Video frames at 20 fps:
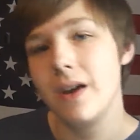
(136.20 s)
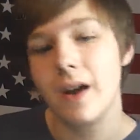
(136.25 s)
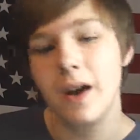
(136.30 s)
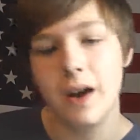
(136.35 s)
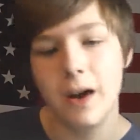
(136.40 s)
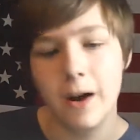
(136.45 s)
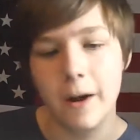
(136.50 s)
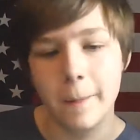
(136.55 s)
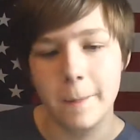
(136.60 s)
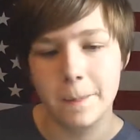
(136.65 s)

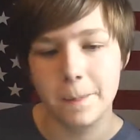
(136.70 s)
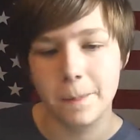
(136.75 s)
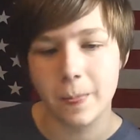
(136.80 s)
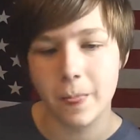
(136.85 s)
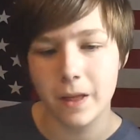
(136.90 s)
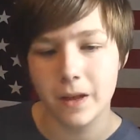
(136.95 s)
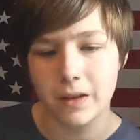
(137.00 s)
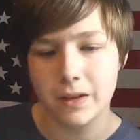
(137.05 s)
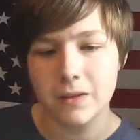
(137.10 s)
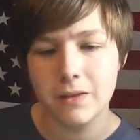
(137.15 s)

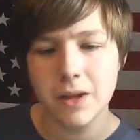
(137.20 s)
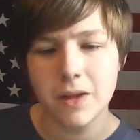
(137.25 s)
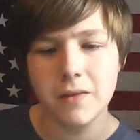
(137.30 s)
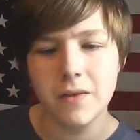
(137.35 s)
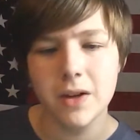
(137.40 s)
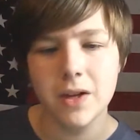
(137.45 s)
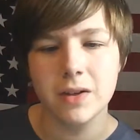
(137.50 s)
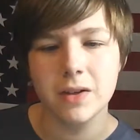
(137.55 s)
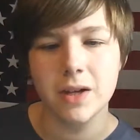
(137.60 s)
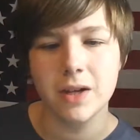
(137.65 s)
Some of the
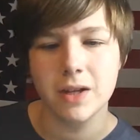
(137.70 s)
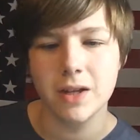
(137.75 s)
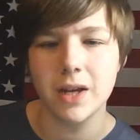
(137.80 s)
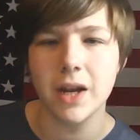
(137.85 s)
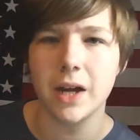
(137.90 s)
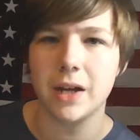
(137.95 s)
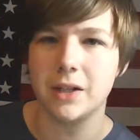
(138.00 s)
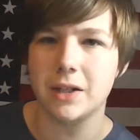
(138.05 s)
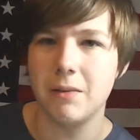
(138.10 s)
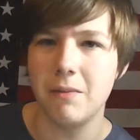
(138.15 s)
videos I did
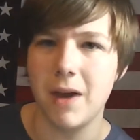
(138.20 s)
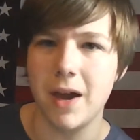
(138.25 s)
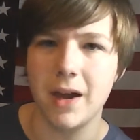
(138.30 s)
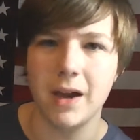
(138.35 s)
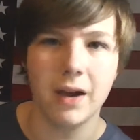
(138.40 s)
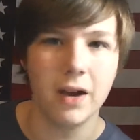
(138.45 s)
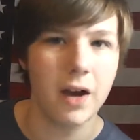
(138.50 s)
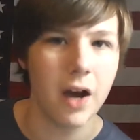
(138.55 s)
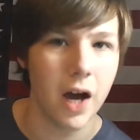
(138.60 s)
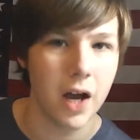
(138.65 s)
actually
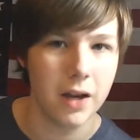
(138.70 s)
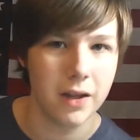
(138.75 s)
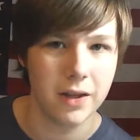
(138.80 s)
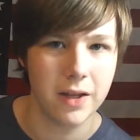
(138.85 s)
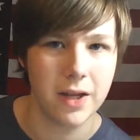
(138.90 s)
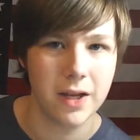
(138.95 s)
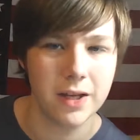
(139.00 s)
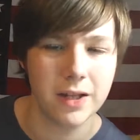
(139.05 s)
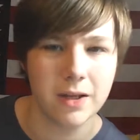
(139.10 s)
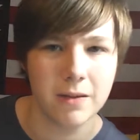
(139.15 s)
make got a
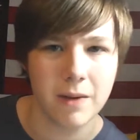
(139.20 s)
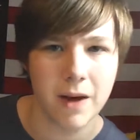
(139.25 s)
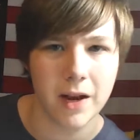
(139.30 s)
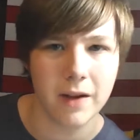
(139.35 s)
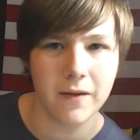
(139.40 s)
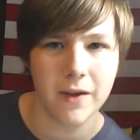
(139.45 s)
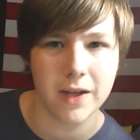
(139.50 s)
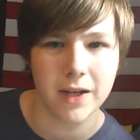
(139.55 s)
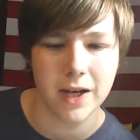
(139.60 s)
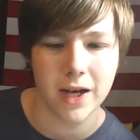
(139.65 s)
decent
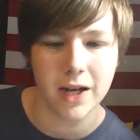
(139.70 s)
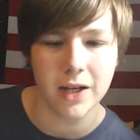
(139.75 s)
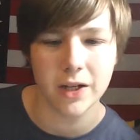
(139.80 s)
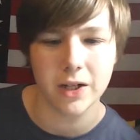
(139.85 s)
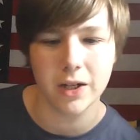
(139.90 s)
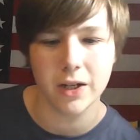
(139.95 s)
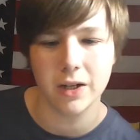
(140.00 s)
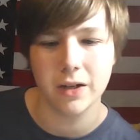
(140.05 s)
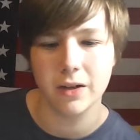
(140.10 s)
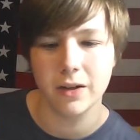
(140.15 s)
amount of
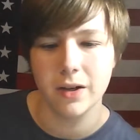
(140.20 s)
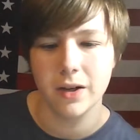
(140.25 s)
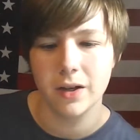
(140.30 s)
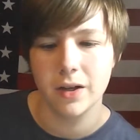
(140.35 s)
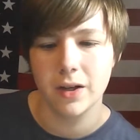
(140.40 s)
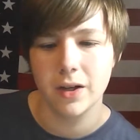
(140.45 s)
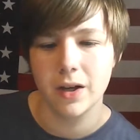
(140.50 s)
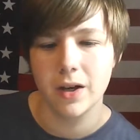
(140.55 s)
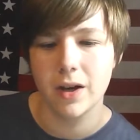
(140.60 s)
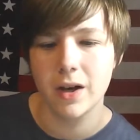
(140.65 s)
attention.
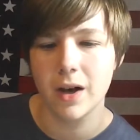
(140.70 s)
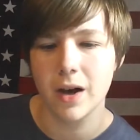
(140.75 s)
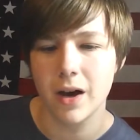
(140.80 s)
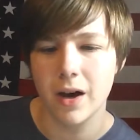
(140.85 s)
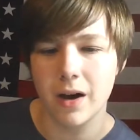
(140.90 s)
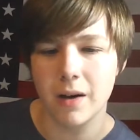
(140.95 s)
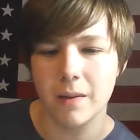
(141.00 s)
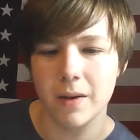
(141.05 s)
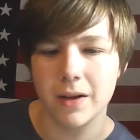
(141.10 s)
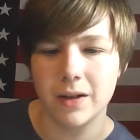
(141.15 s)

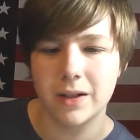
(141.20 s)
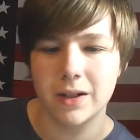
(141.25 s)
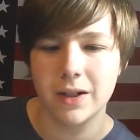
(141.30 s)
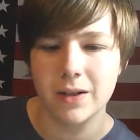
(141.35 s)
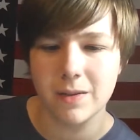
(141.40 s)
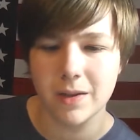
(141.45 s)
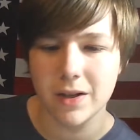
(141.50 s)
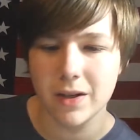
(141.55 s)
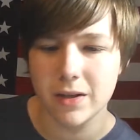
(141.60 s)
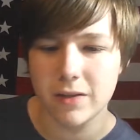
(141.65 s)

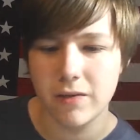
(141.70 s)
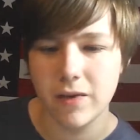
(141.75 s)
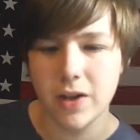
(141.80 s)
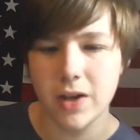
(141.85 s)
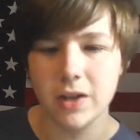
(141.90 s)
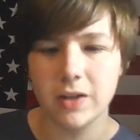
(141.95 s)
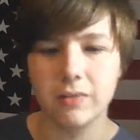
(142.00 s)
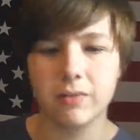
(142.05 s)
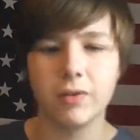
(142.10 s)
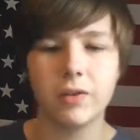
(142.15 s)
Some of those
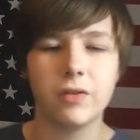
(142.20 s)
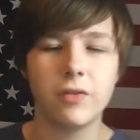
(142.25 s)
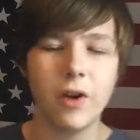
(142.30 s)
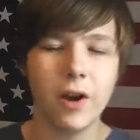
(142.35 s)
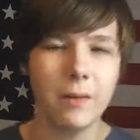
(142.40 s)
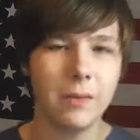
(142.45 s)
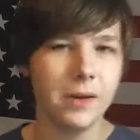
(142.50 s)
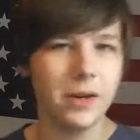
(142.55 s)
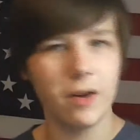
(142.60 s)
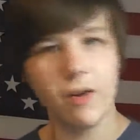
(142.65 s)
videos were
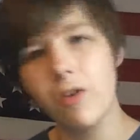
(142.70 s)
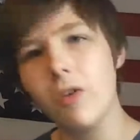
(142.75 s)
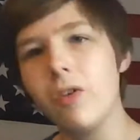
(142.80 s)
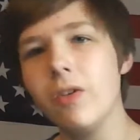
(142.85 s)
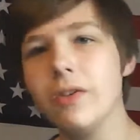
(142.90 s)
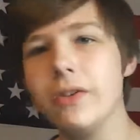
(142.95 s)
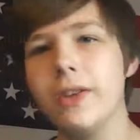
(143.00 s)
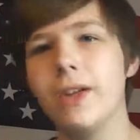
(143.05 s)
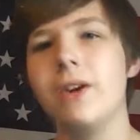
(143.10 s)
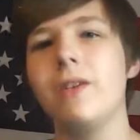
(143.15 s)
incredibly
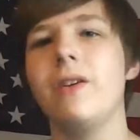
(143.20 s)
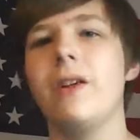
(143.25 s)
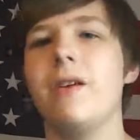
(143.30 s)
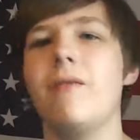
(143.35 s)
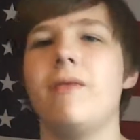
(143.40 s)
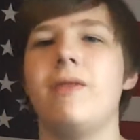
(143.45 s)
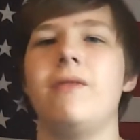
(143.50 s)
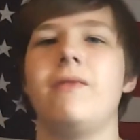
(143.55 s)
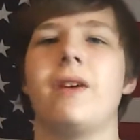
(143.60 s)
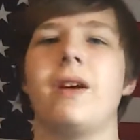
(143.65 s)
old though, and I
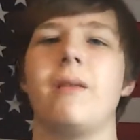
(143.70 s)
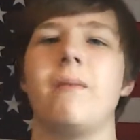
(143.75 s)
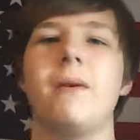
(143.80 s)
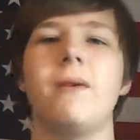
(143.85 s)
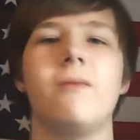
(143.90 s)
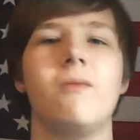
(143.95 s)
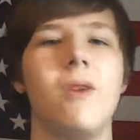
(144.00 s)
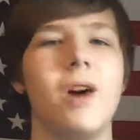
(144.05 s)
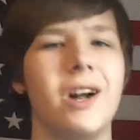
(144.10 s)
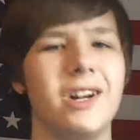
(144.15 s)
wouldn't
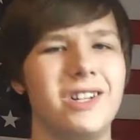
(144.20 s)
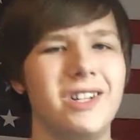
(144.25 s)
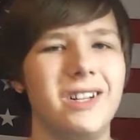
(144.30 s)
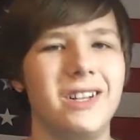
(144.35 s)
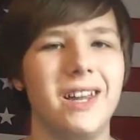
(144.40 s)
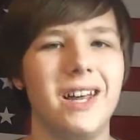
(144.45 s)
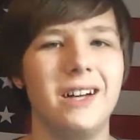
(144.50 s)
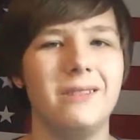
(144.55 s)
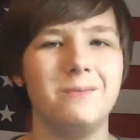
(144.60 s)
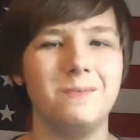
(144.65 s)
recommend
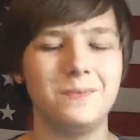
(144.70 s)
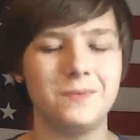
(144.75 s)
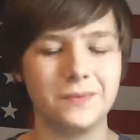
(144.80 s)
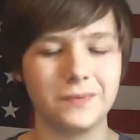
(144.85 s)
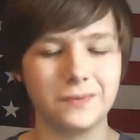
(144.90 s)
watching them.